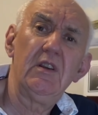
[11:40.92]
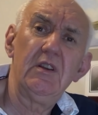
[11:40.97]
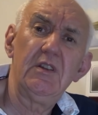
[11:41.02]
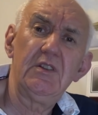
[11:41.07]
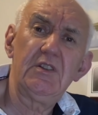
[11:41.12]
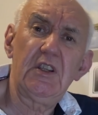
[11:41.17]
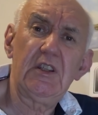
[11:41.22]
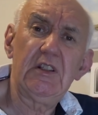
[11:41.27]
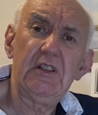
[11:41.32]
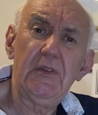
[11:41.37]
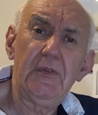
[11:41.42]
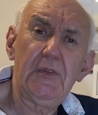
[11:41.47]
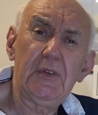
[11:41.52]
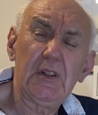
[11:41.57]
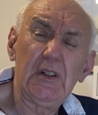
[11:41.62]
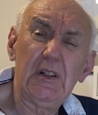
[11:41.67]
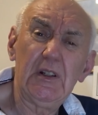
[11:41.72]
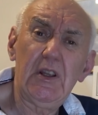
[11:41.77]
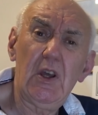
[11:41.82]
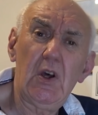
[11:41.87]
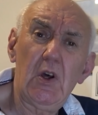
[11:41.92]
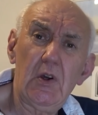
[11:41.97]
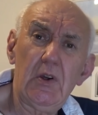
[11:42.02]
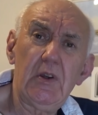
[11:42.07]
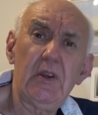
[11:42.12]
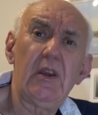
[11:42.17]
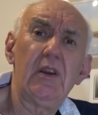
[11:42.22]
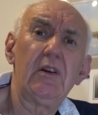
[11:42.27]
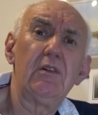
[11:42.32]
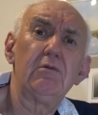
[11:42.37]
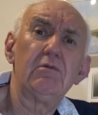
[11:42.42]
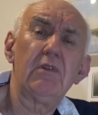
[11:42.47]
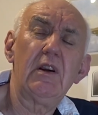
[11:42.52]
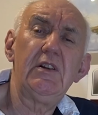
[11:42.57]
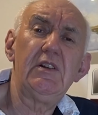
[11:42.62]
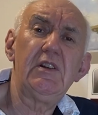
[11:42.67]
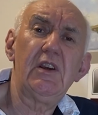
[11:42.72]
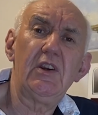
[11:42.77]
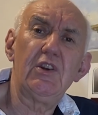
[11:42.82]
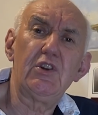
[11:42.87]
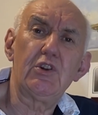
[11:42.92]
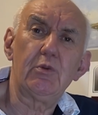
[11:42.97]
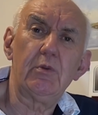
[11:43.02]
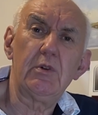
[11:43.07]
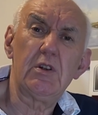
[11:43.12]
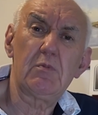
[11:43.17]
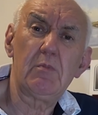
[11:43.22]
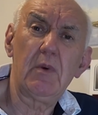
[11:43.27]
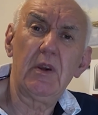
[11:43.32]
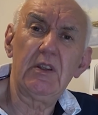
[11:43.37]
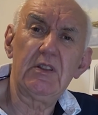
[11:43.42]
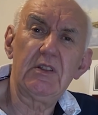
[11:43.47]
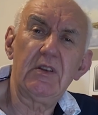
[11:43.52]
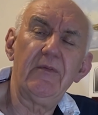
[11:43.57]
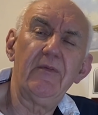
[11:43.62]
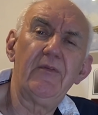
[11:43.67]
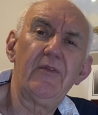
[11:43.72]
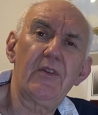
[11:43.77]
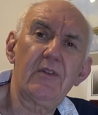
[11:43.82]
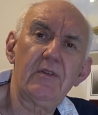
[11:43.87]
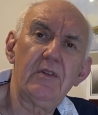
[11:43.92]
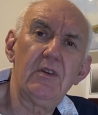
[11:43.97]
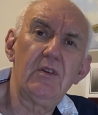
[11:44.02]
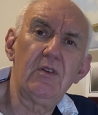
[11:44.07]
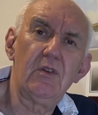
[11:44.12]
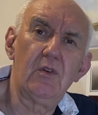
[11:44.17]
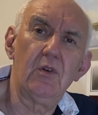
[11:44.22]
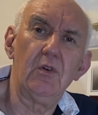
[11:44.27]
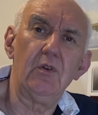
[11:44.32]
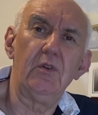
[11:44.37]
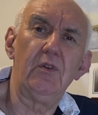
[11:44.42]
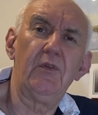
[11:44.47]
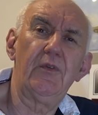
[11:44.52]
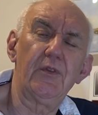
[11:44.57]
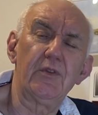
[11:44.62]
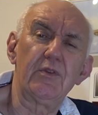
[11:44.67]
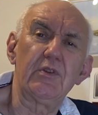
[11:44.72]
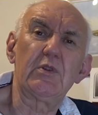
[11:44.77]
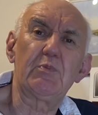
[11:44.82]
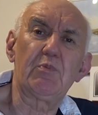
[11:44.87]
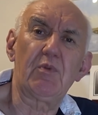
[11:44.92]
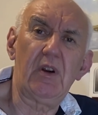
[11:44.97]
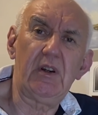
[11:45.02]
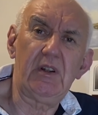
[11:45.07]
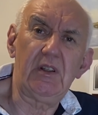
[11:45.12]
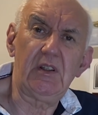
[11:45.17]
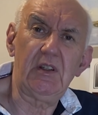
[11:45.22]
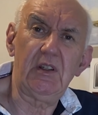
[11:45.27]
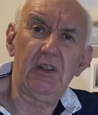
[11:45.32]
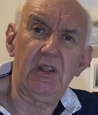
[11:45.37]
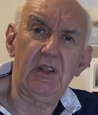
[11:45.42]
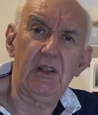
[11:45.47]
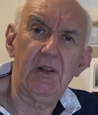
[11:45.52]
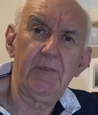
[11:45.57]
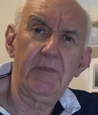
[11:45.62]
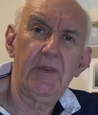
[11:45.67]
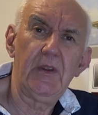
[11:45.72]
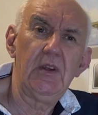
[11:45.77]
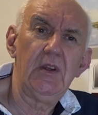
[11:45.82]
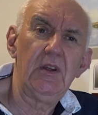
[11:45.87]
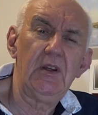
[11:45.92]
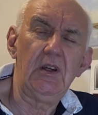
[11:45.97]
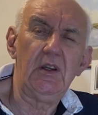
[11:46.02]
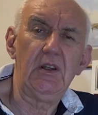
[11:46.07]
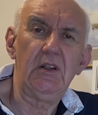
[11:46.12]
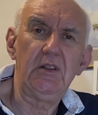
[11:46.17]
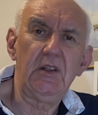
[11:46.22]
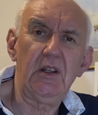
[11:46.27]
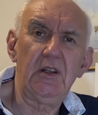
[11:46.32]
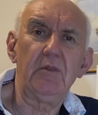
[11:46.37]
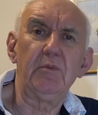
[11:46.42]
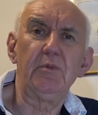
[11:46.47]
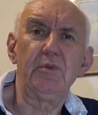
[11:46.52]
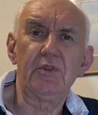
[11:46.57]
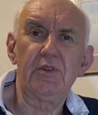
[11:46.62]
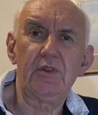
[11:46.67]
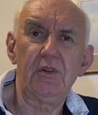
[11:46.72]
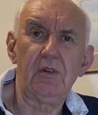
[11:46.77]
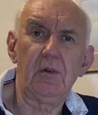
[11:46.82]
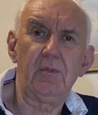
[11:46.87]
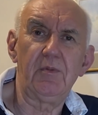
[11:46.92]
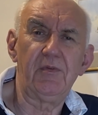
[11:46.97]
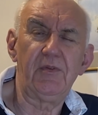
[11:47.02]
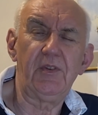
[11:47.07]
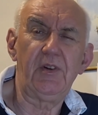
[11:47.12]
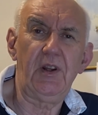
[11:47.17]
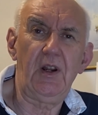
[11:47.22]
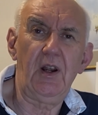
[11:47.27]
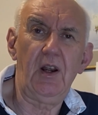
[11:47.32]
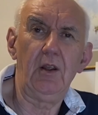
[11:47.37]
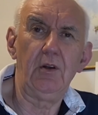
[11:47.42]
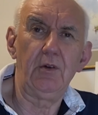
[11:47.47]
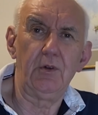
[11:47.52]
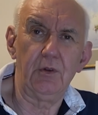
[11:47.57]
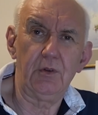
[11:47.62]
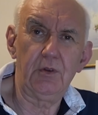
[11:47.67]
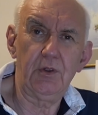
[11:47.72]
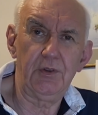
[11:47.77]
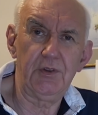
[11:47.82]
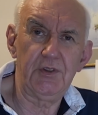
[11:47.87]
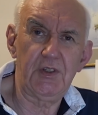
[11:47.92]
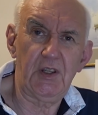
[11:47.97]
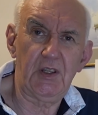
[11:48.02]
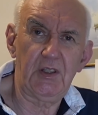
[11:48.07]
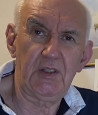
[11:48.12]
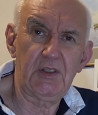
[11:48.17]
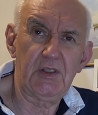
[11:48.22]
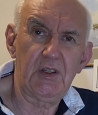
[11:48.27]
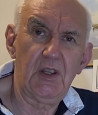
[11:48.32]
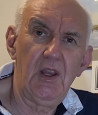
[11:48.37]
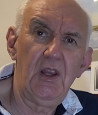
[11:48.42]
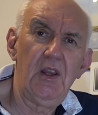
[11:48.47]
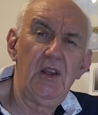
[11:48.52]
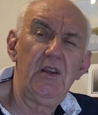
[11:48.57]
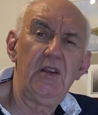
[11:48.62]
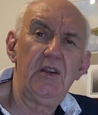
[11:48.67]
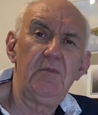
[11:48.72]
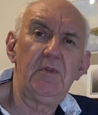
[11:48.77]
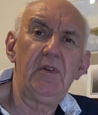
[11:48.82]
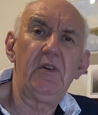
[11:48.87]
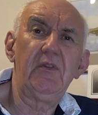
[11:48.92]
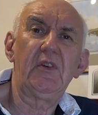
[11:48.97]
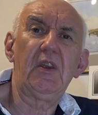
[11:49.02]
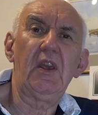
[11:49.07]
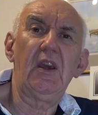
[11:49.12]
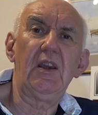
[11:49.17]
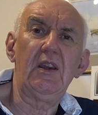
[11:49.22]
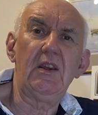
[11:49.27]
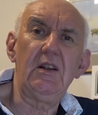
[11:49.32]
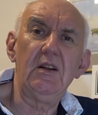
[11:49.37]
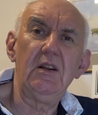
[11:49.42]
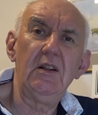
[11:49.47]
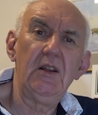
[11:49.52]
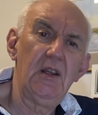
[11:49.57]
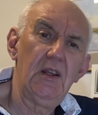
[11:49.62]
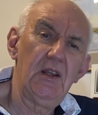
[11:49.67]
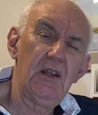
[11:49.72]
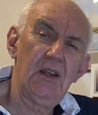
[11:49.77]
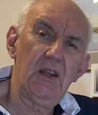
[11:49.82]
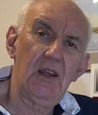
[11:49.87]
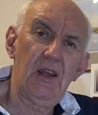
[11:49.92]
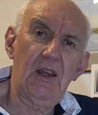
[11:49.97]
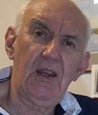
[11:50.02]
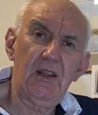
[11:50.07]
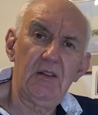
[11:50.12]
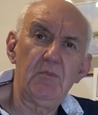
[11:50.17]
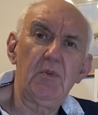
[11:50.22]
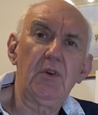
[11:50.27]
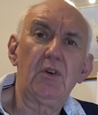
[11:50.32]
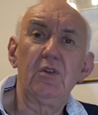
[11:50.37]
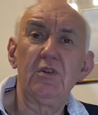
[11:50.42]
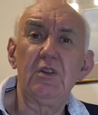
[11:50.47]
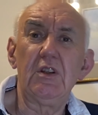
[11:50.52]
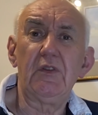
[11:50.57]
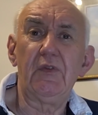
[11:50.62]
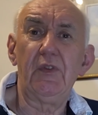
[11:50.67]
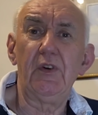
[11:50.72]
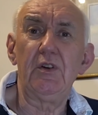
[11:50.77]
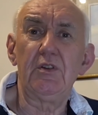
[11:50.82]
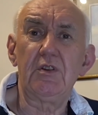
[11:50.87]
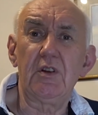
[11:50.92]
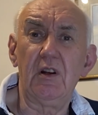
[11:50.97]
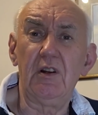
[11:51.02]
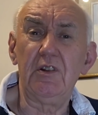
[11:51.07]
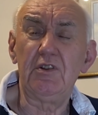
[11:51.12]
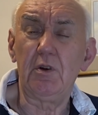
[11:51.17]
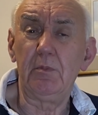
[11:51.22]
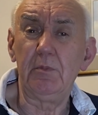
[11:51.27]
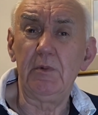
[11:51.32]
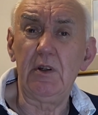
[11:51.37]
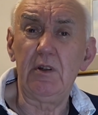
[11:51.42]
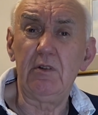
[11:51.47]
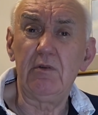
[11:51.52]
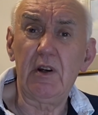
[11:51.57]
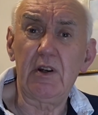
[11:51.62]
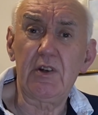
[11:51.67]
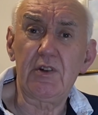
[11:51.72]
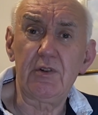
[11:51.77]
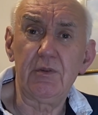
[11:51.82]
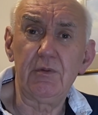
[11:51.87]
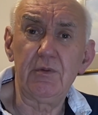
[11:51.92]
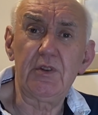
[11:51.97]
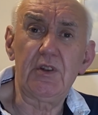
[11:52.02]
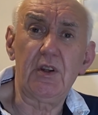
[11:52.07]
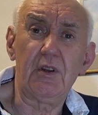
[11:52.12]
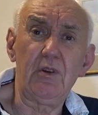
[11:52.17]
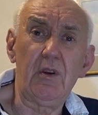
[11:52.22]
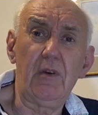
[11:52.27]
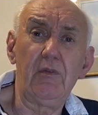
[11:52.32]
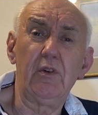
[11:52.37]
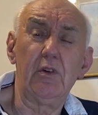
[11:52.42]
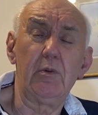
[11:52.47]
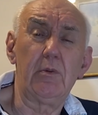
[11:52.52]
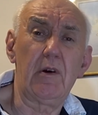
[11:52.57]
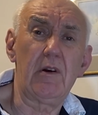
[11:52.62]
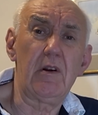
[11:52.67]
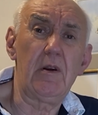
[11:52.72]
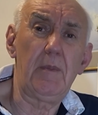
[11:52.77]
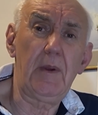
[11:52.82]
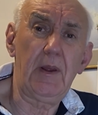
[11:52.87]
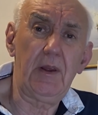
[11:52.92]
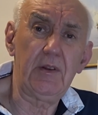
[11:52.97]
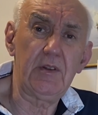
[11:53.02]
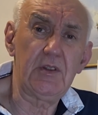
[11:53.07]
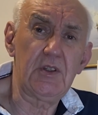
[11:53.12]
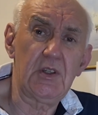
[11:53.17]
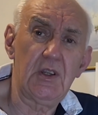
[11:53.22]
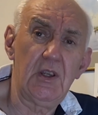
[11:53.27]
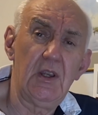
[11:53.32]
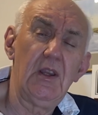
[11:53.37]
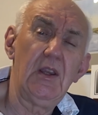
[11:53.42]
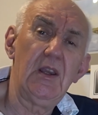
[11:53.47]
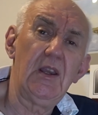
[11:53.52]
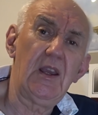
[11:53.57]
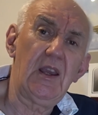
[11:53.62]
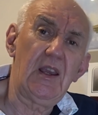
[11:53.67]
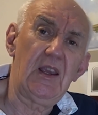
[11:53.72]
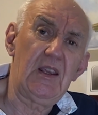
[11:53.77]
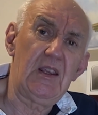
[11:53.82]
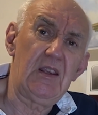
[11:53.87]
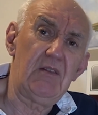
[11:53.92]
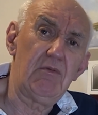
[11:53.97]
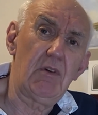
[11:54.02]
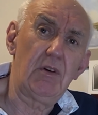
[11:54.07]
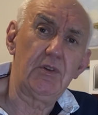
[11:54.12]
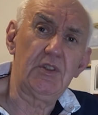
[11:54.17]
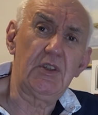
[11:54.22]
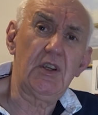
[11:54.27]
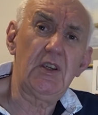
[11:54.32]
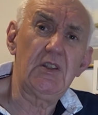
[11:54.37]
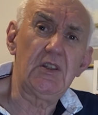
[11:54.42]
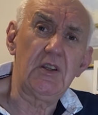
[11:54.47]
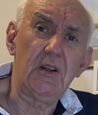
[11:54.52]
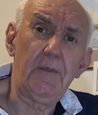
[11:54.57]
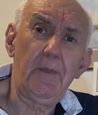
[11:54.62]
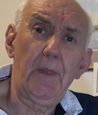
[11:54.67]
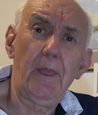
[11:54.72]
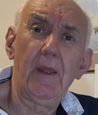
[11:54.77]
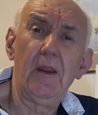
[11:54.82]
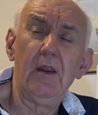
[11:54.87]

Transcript: significantly high angle radiation, which makes it very good for sporadic E, and yet it will still provide local contacts, a bit of gain, and because it's vertical, it's omnidirectional, so you haven't got to worry about a rotator.